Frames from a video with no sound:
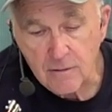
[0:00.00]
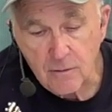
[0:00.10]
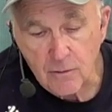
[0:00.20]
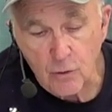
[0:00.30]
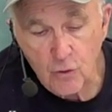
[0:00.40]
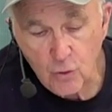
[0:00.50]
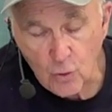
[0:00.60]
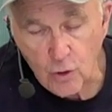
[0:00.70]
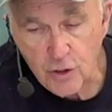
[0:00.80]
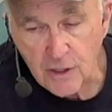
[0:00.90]
or
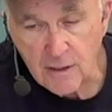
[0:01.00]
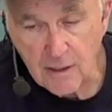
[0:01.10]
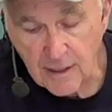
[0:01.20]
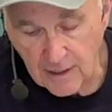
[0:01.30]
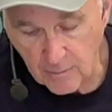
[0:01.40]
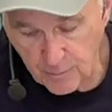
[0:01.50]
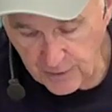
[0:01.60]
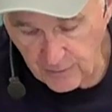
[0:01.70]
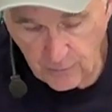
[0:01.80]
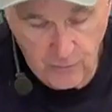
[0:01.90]
scorching hand
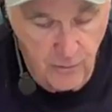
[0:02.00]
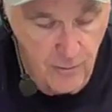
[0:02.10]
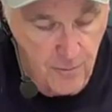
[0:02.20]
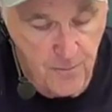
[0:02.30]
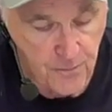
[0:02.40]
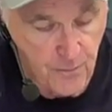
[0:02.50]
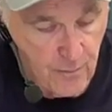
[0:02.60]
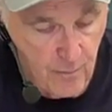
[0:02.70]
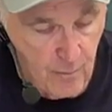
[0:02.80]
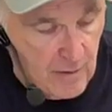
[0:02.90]
piece
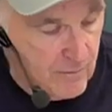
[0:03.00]
meant